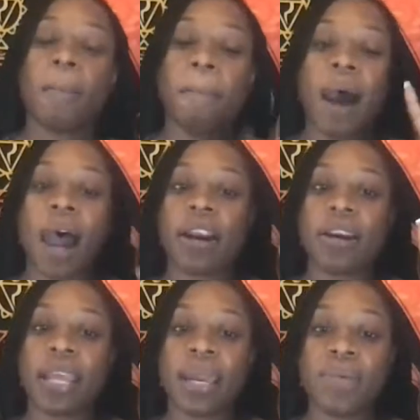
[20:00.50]
modern
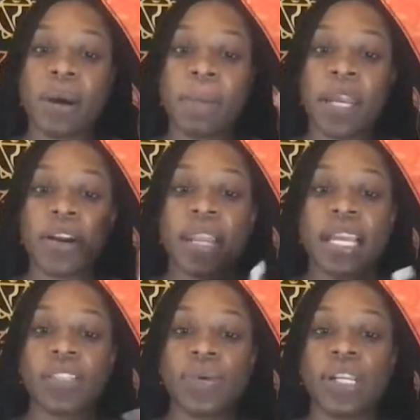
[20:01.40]
day woman or
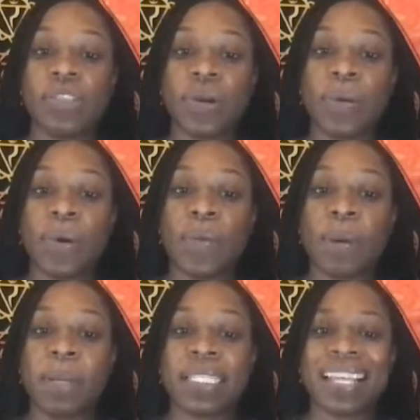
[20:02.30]
like 2021
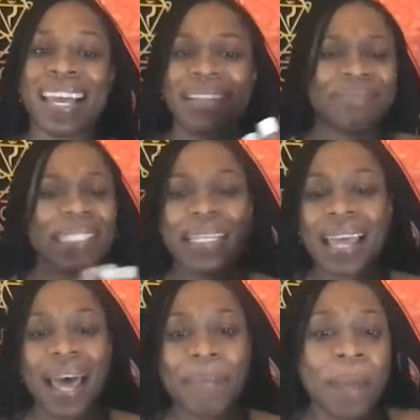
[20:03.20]
woman is like,
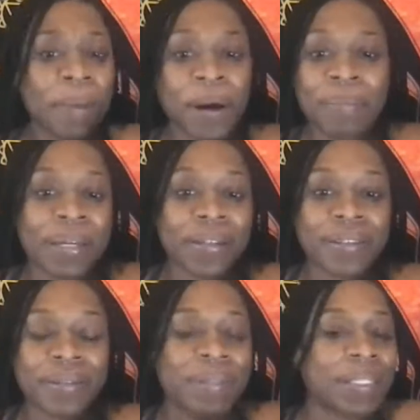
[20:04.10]
I pay my own bills.
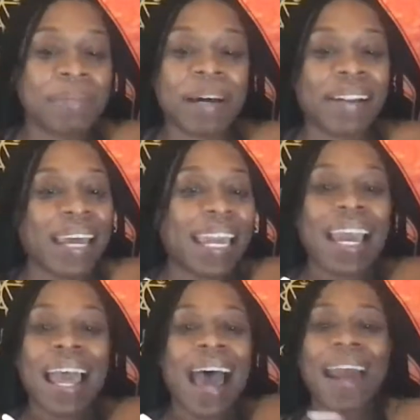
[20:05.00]
We talking about like,
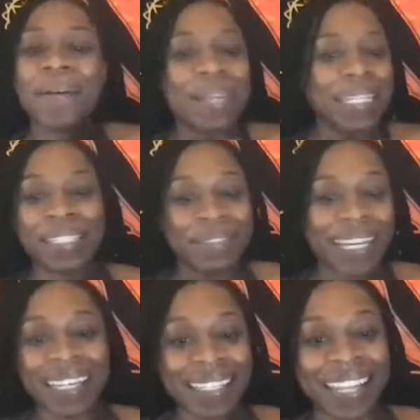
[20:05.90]
I don't need you,
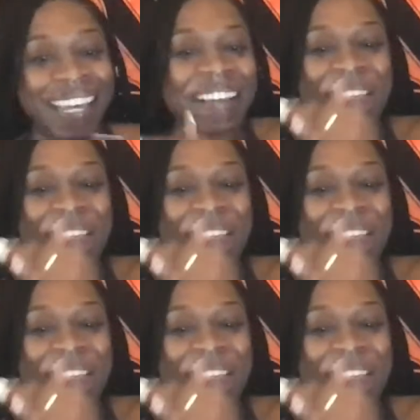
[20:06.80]
nigga. Like,